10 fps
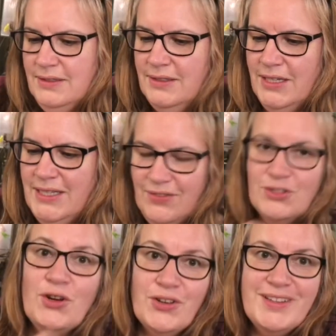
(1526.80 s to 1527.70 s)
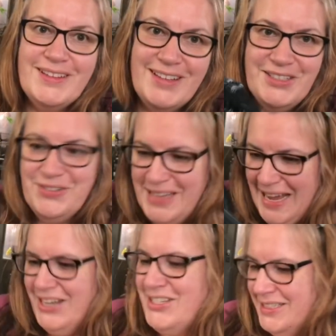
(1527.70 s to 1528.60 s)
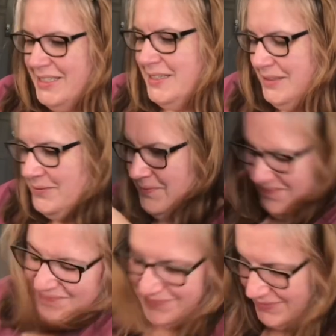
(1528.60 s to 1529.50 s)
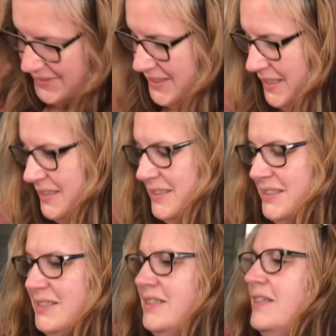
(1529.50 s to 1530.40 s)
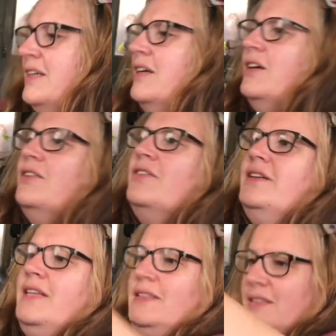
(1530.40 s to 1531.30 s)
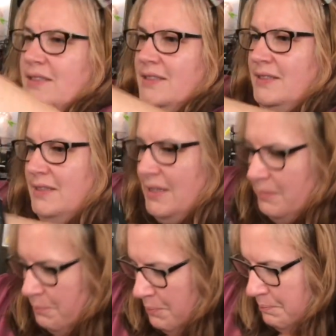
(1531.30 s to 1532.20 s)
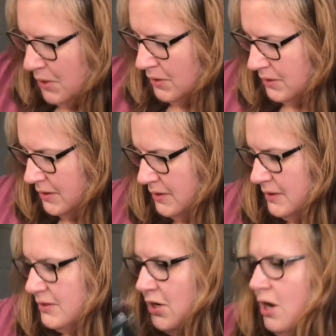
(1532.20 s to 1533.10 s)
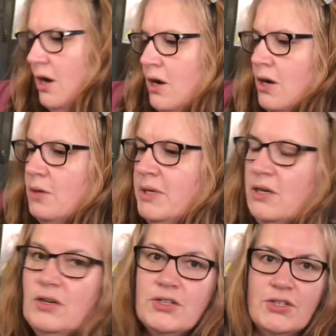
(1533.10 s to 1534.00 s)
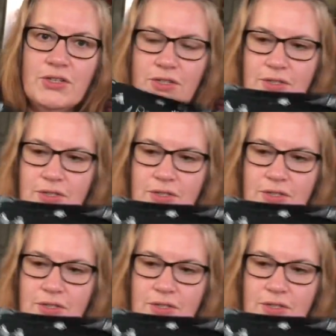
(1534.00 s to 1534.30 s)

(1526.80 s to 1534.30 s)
You never know until you actually done it. Right, that's a pocket. Oh my gosh.